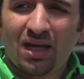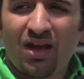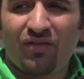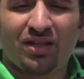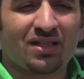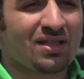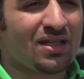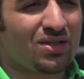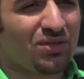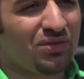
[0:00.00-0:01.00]
having the
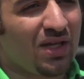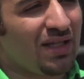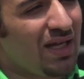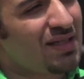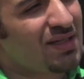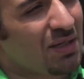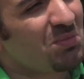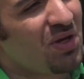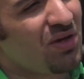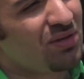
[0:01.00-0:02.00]
sense of analyzing
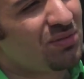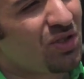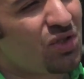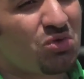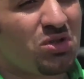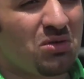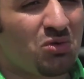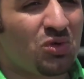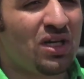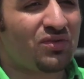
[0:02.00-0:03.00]
better, because
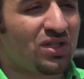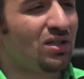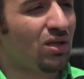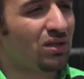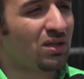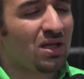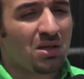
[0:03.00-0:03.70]
we have seen a lot.